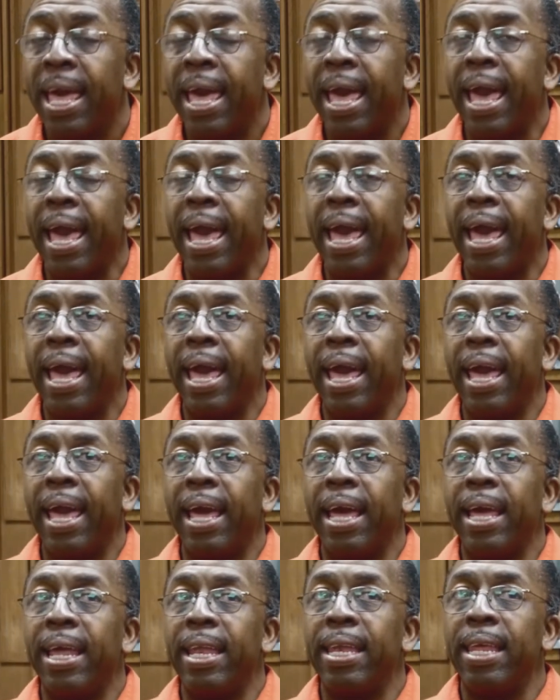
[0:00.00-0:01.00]

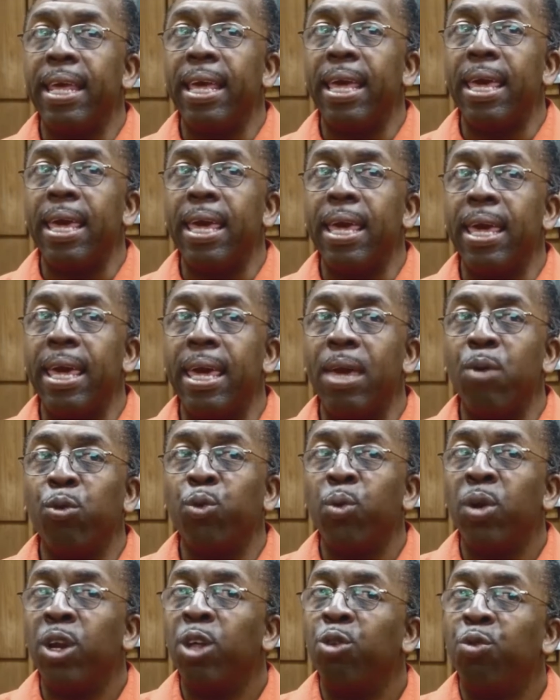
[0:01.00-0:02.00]
And it was
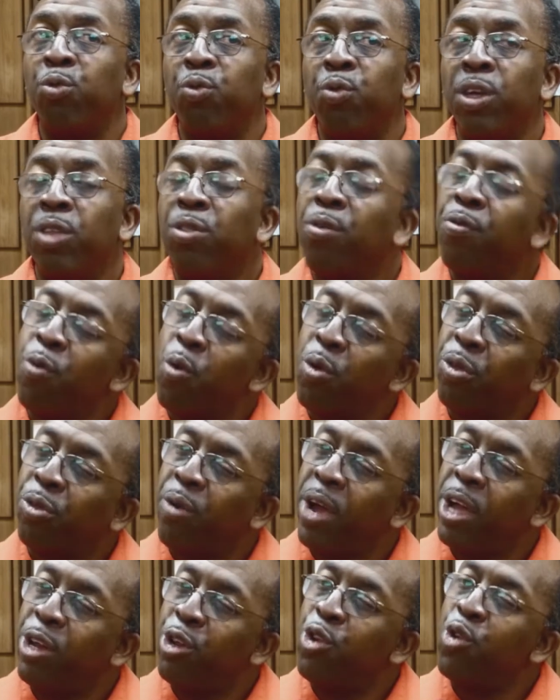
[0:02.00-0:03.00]
one of those, in the 4th
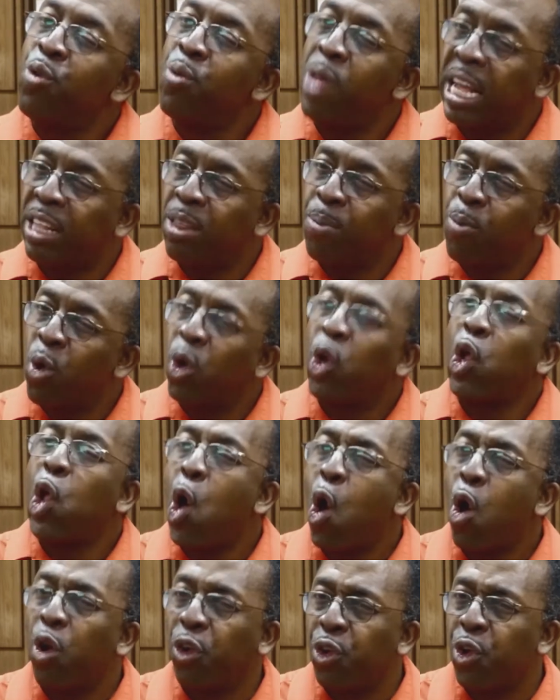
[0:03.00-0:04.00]
grade, you do like the more
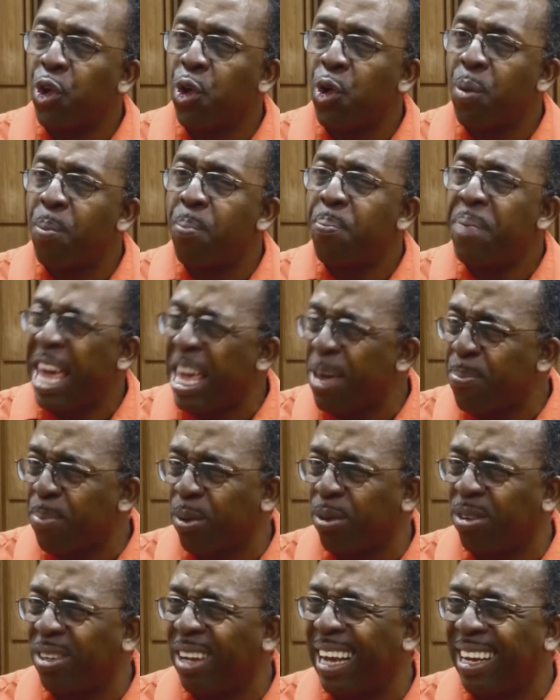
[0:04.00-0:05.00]
long-term
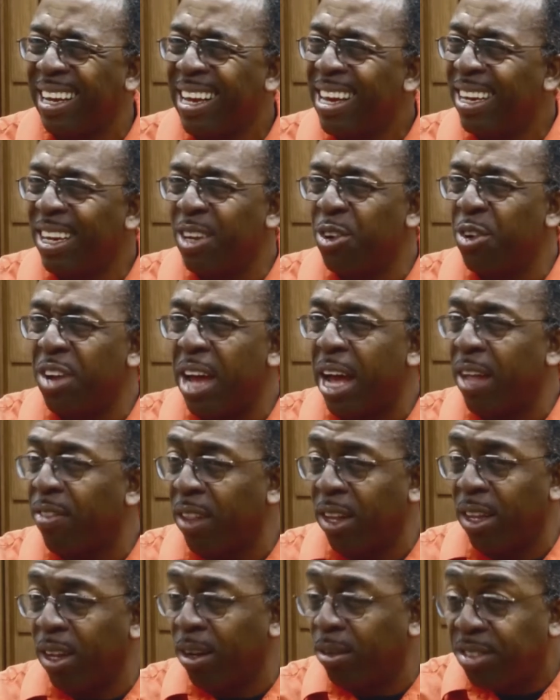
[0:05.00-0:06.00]
papers, like, not
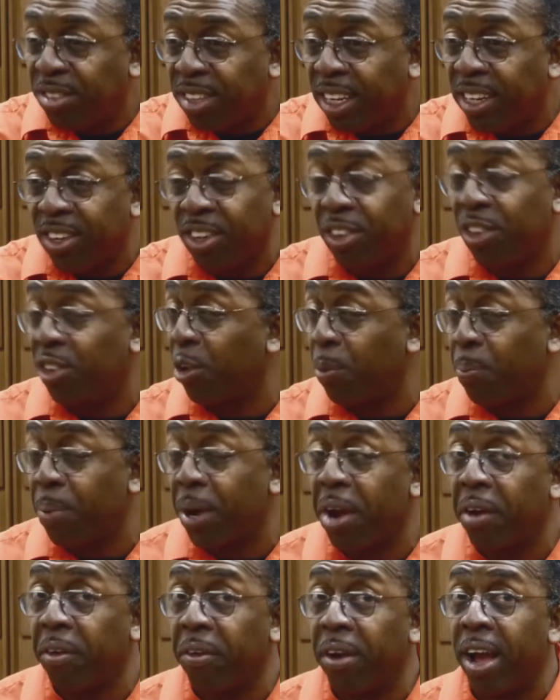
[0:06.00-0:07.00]
the little sentences or
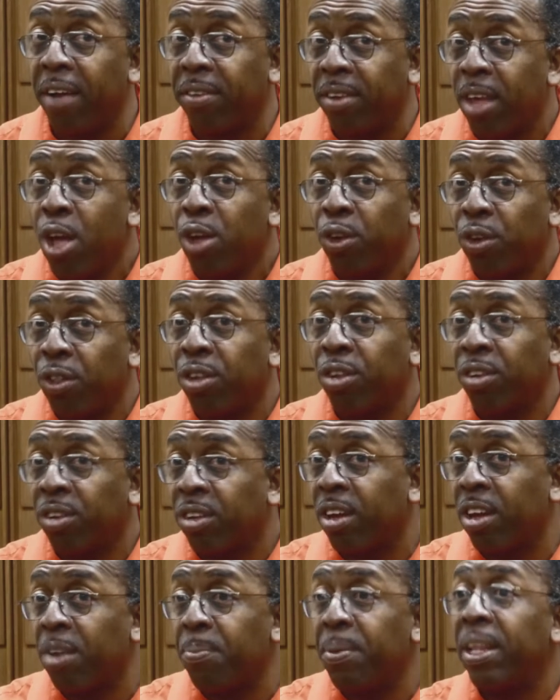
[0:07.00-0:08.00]
paragraphs. So this was
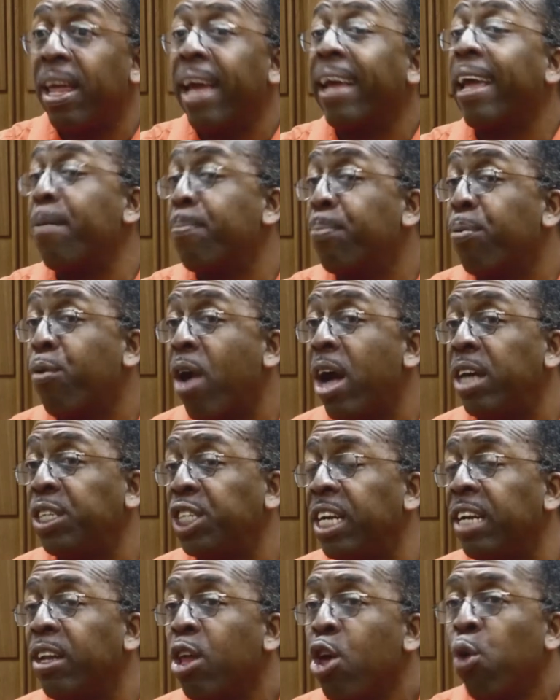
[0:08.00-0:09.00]
gonna be like a
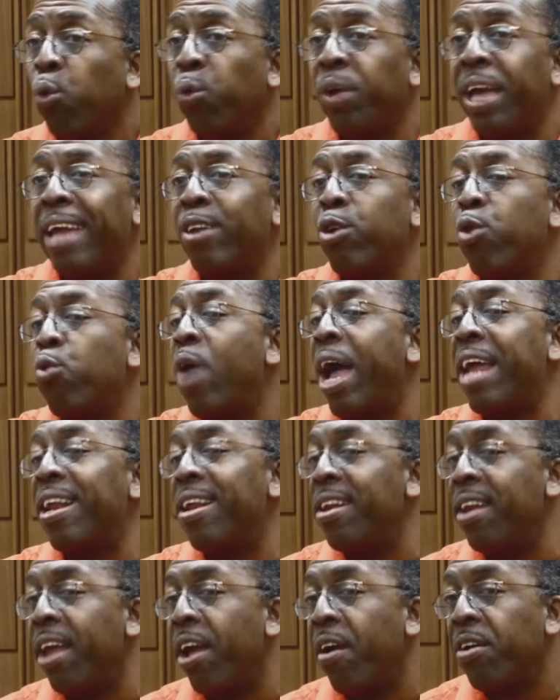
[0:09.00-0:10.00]
project. We had to write a
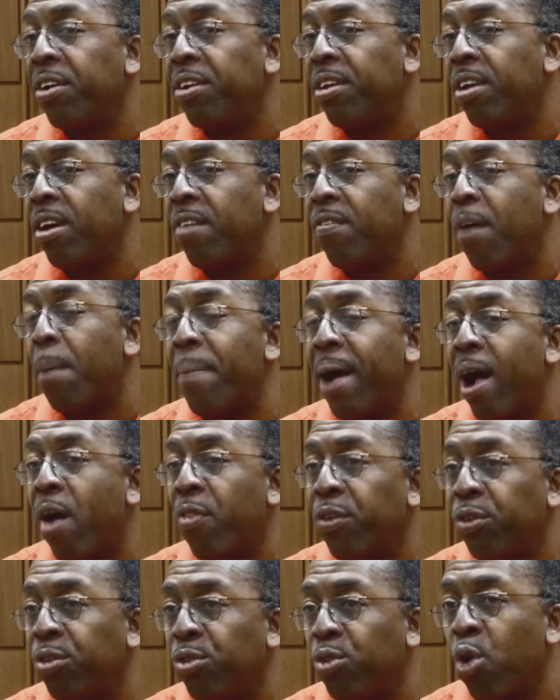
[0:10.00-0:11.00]
narrative about
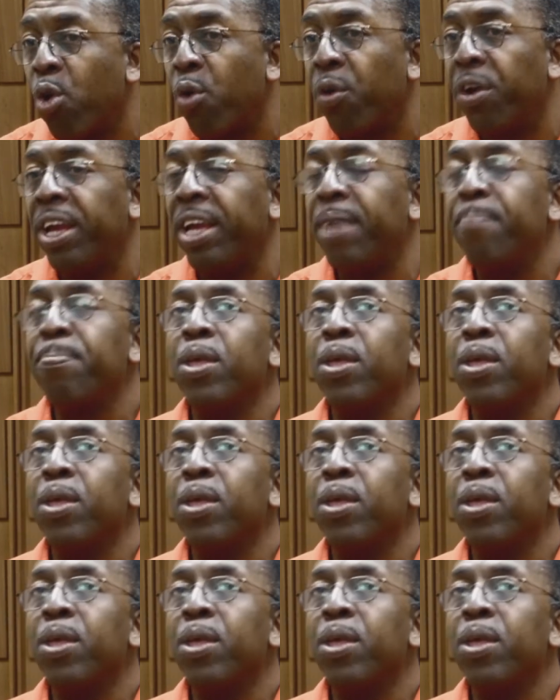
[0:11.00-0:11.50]
the story.